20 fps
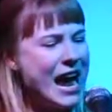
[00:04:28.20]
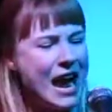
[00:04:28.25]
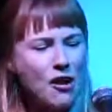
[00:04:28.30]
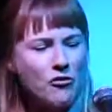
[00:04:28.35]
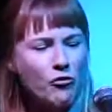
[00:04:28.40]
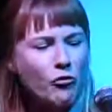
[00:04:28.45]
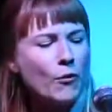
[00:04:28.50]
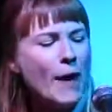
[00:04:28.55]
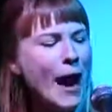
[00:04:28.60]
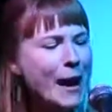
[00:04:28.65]

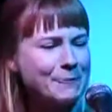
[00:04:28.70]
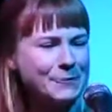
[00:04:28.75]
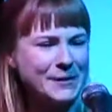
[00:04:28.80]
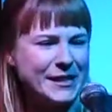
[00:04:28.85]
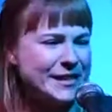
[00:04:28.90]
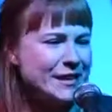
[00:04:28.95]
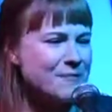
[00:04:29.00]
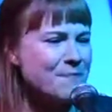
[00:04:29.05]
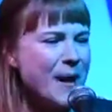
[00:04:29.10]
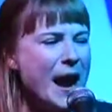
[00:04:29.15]
and wrapped
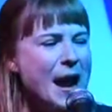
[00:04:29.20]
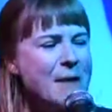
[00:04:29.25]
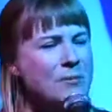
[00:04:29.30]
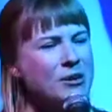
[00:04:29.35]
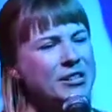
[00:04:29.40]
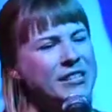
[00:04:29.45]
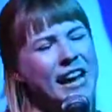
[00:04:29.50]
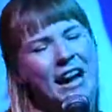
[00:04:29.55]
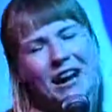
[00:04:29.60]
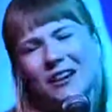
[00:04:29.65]
it in paper
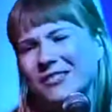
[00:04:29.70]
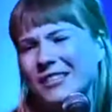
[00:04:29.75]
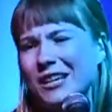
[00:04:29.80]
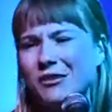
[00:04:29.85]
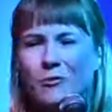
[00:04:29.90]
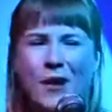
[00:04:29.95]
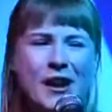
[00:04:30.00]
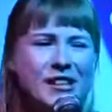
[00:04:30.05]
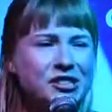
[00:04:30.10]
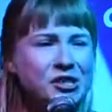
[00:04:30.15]
towels and
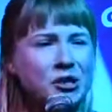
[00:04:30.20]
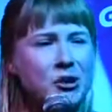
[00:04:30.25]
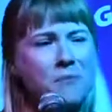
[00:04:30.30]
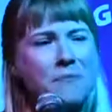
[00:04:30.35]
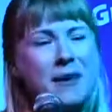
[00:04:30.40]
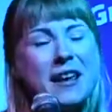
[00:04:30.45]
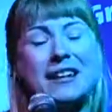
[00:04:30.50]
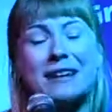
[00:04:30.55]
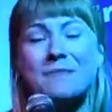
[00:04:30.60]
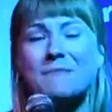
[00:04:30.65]
went to a
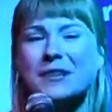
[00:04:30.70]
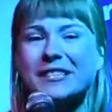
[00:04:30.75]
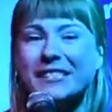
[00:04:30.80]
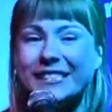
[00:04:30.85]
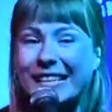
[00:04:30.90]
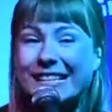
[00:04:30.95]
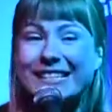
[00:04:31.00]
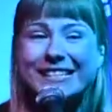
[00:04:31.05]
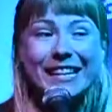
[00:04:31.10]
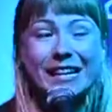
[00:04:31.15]
meeting but
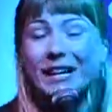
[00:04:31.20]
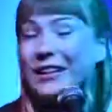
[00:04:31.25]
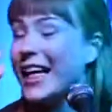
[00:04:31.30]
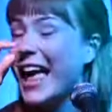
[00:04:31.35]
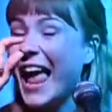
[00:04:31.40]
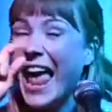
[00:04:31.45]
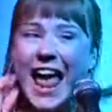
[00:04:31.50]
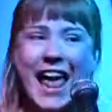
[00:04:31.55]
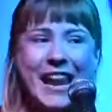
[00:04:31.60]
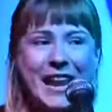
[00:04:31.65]
didn't tell
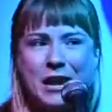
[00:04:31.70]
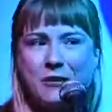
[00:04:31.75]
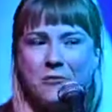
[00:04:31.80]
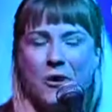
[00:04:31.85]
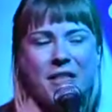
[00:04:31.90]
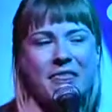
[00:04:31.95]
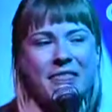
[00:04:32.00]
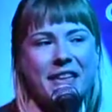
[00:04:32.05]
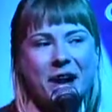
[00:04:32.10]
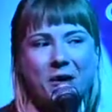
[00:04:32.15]

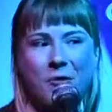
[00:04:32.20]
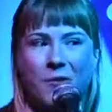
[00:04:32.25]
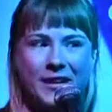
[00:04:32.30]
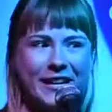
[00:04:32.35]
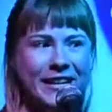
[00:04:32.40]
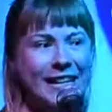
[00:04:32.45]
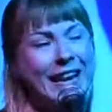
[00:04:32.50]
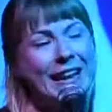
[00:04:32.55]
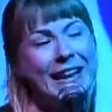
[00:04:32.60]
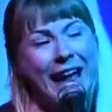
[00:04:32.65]
anyone there what
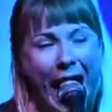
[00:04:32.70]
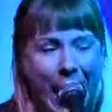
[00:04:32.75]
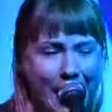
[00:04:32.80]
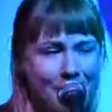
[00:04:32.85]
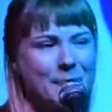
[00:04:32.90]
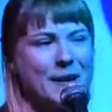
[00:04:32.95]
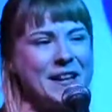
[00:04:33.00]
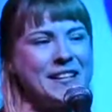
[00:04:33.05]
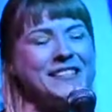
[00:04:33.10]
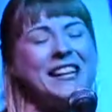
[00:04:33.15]
had
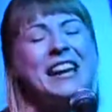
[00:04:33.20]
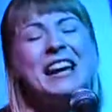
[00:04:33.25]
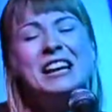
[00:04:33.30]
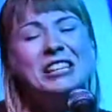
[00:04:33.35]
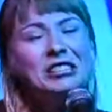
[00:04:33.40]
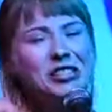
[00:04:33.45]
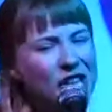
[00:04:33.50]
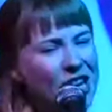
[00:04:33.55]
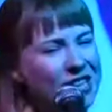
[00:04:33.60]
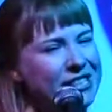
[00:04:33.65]
happened.
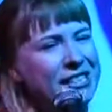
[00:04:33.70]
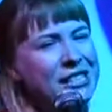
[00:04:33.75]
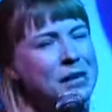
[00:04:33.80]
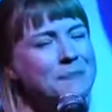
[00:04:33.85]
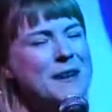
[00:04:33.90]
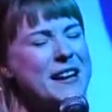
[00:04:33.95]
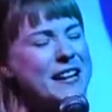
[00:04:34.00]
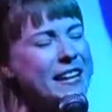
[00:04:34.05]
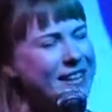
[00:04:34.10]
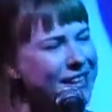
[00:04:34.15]
Just to
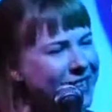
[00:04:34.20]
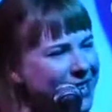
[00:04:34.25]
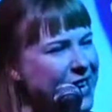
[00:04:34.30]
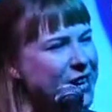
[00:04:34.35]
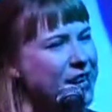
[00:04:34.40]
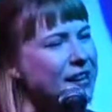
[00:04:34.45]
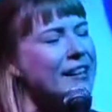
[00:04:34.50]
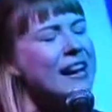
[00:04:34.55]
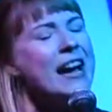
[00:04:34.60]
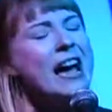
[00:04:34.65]
be
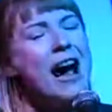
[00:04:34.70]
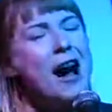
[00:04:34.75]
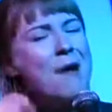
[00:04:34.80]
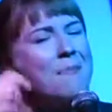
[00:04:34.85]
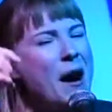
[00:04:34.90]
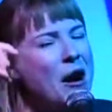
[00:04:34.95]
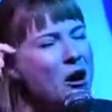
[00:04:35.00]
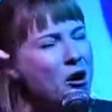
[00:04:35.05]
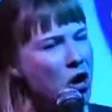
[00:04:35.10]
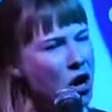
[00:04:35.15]
clear
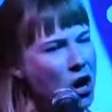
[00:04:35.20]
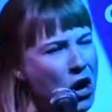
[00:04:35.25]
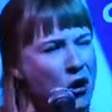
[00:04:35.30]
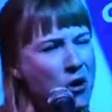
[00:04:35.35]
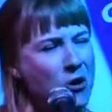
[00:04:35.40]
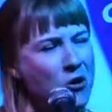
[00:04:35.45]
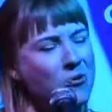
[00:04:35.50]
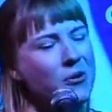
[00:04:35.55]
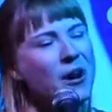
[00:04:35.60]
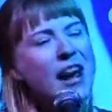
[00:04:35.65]
about
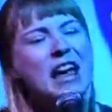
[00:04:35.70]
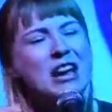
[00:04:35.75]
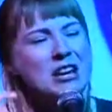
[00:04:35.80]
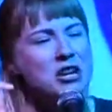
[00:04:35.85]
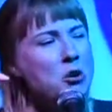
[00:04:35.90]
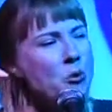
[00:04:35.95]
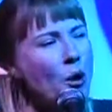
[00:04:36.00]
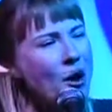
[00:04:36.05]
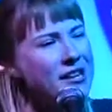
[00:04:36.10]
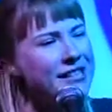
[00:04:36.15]
who
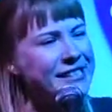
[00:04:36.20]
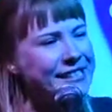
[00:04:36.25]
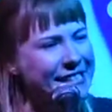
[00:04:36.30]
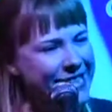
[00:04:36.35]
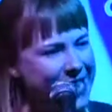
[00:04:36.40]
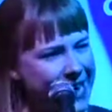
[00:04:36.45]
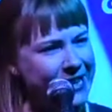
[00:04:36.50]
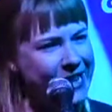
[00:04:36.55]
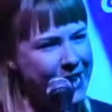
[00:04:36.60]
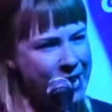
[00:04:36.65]
you are
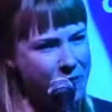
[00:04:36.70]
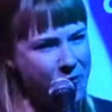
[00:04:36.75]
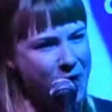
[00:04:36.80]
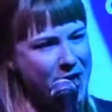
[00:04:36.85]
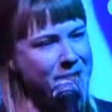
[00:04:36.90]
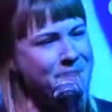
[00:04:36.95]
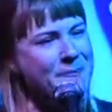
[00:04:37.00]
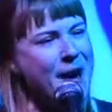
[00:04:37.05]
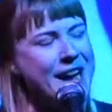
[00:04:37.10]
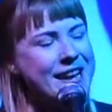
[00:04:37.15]
dealing
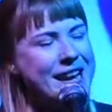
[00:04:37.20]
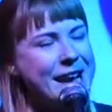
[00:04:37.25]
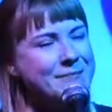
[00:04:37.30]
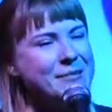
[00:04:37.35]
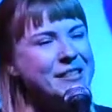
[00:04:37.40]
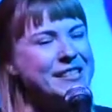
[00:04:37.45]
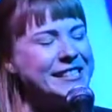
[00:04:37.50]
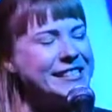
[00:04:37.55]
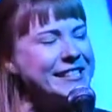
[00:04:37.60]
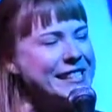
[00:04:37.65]
with. My name
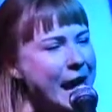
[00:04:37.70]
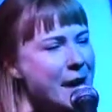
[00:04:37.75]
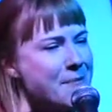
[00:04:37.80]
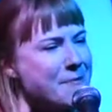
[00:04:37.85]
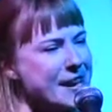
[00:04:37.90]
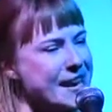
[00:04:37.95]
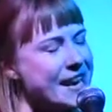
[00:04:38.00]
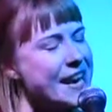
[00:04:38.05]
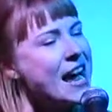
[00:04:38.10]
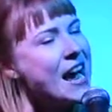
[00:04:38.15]
is
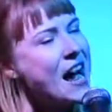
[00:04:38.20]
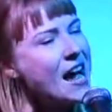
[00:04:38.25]
Demi